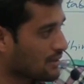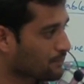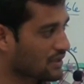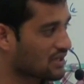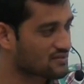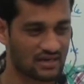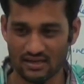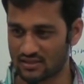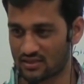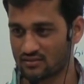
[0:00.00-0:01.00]
E M P L is
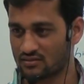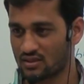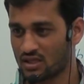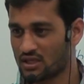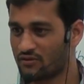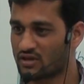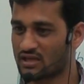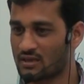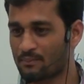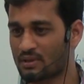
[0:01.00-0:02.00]
not there, your
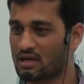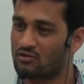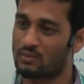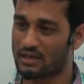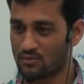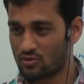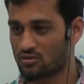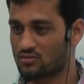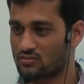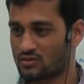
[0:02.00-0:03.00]
E M P L will be
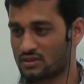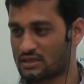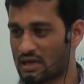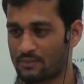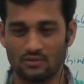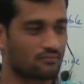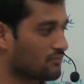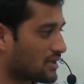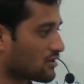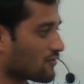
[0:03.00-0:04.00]
removed,
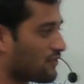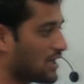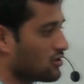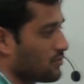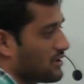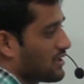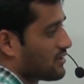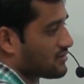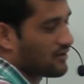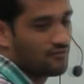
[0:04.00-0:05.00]
dropped, but your file will be there
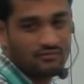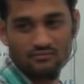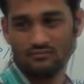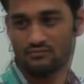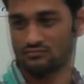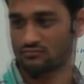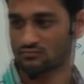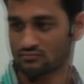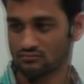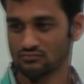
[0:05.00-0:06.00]
itself.
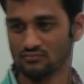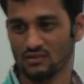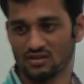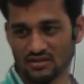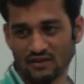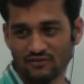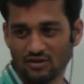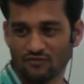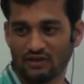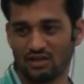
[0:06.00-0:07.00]
Safely
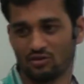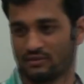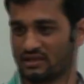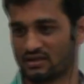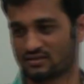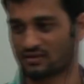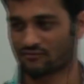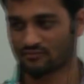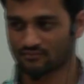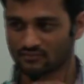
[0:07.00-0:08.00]
your file will be there
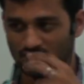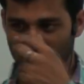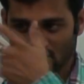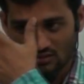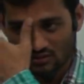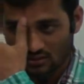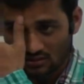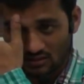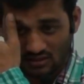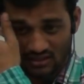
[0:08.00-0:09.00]
itself.
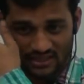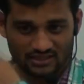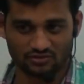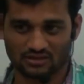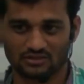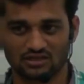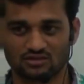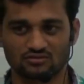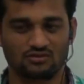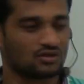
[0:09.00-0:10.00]
Got it what I am telling
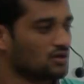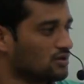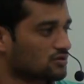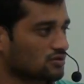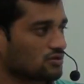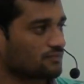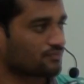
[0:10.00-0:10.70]
you? So